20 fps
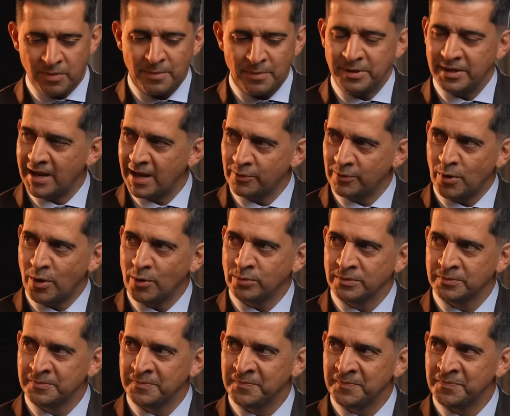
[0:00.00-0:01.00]
Bobby Knight
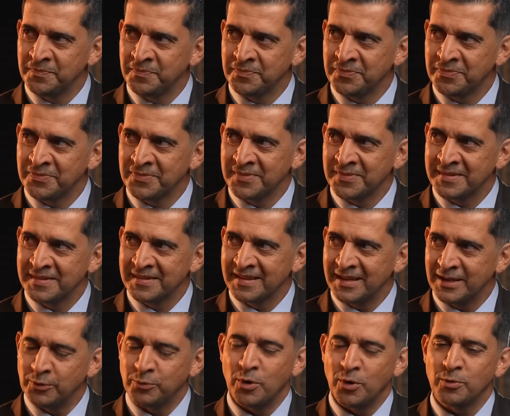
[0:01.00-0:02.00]
wrote?
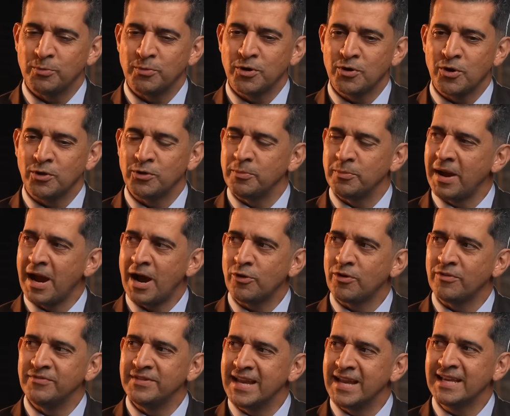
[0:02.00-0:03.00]
He wrote a book called The
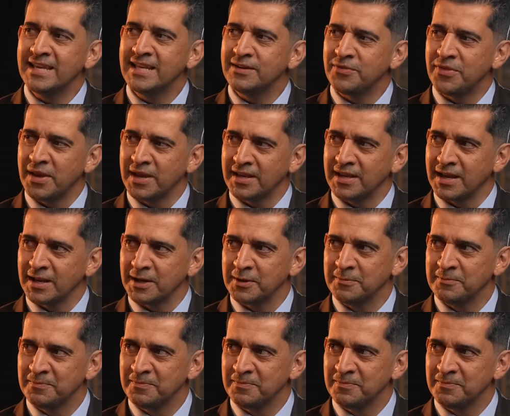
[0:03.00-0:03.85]
Power of Negative Thinking.